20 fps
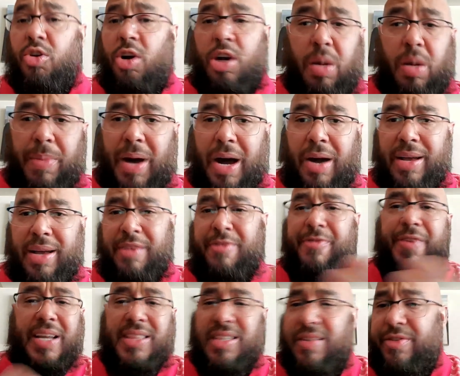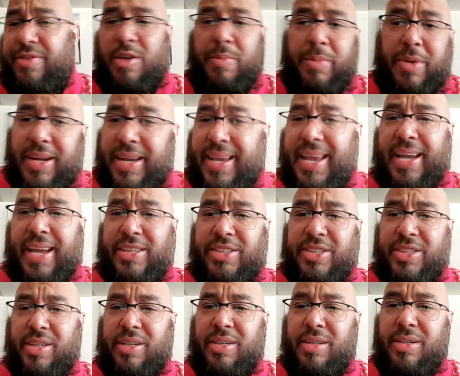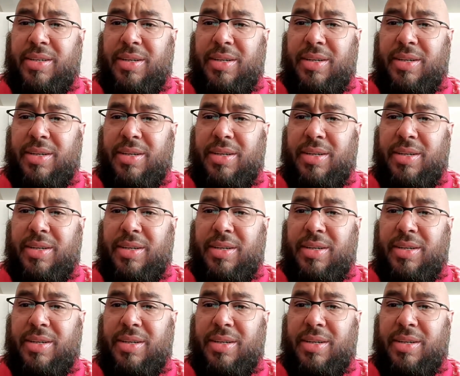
talk about effective communication.